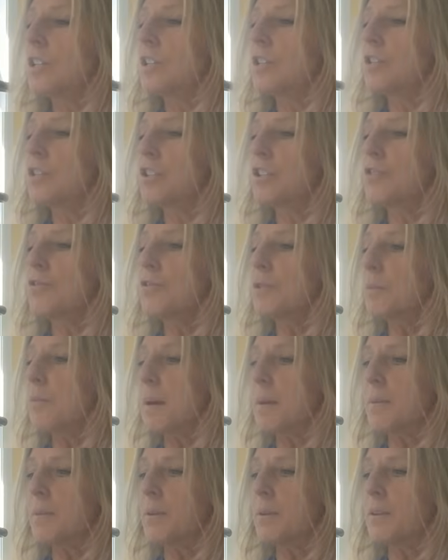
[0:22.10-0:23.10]
Just
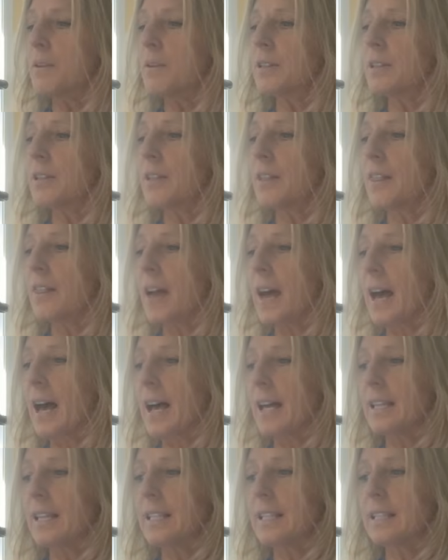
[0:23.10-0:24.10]
remember
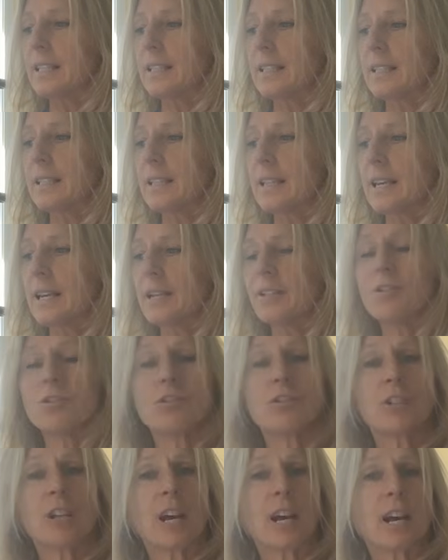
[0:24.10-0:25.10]
that
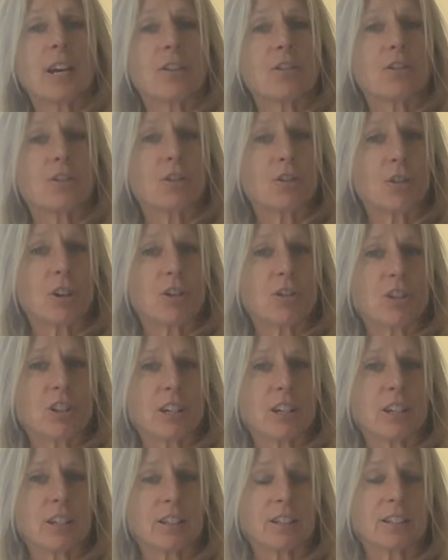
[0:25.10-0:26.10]
exercise or
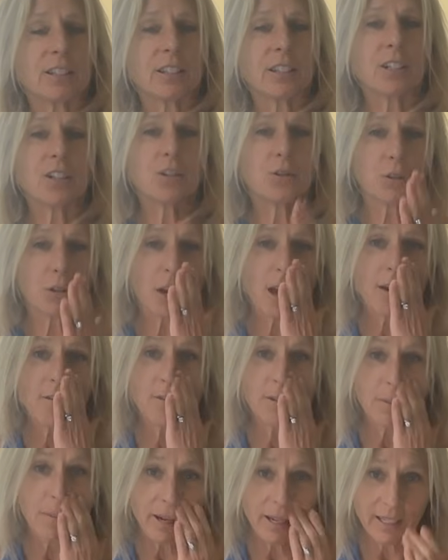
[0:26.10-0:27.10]
stretching is for
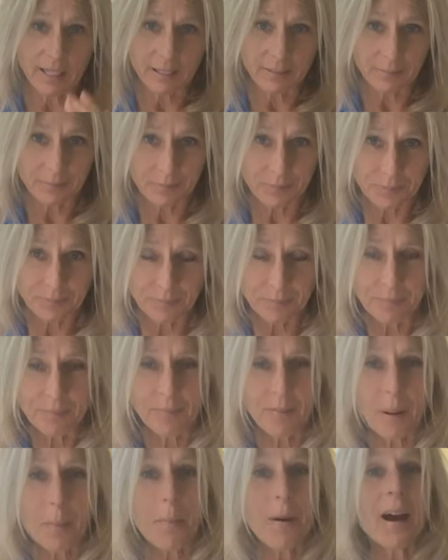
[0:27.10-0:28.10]
everybody,
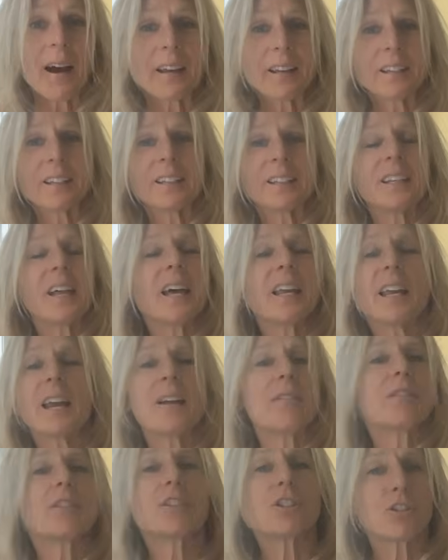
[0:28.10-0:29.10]
but not
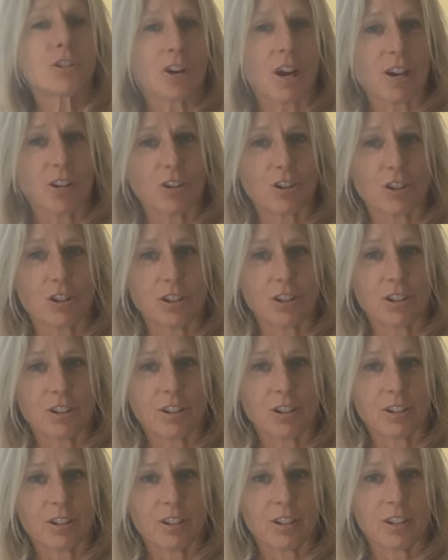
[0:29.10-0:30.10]
every stretch
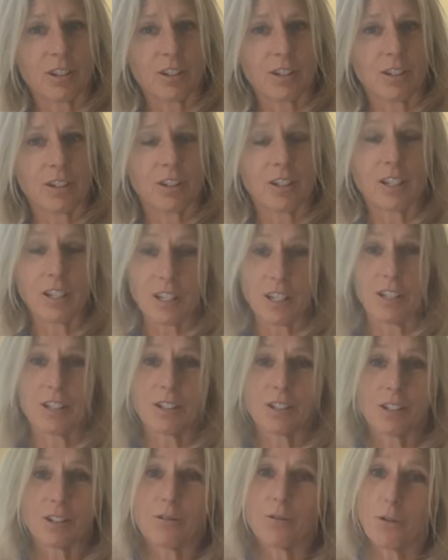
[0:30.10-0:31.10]

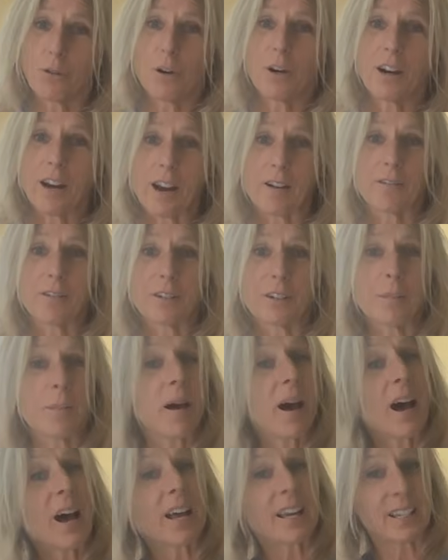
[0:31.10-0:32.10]
is for
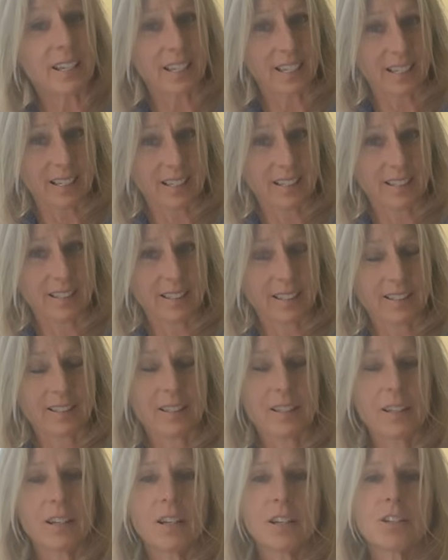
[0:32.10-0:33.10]
everybody.
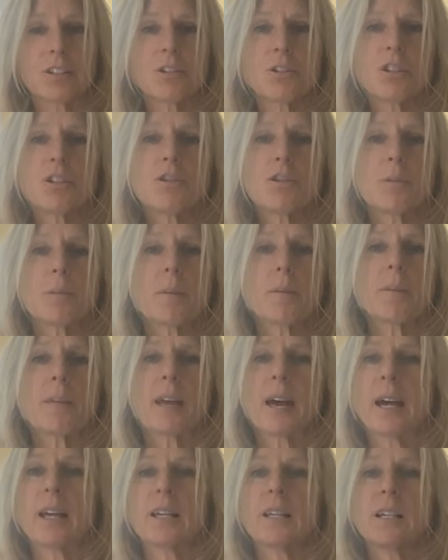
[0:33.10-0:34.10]
So just remember
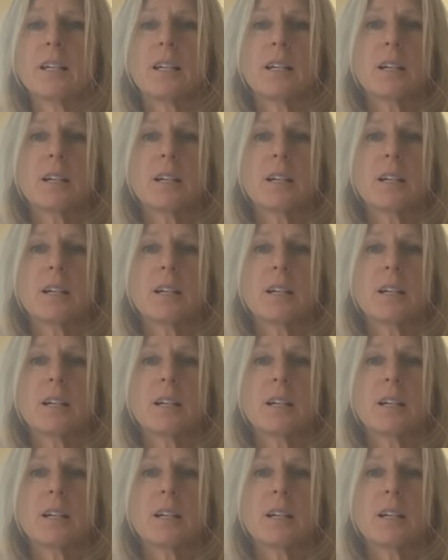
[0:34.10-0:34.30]
that.